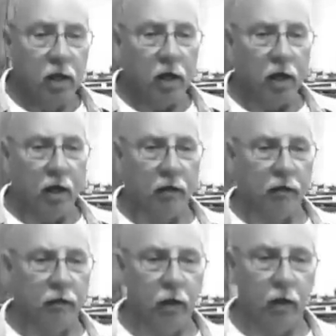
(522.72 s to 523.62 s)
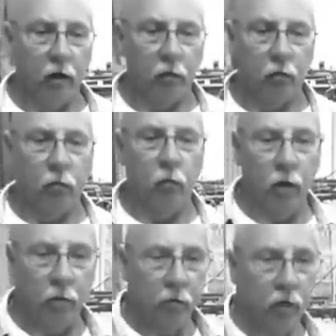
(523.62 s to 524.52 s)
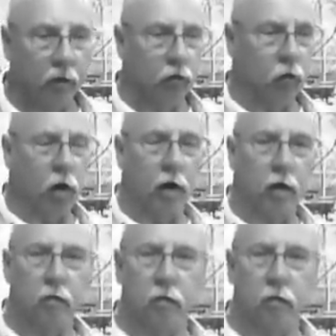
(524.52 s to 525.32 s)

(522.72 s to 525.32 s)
And what I'm going to try and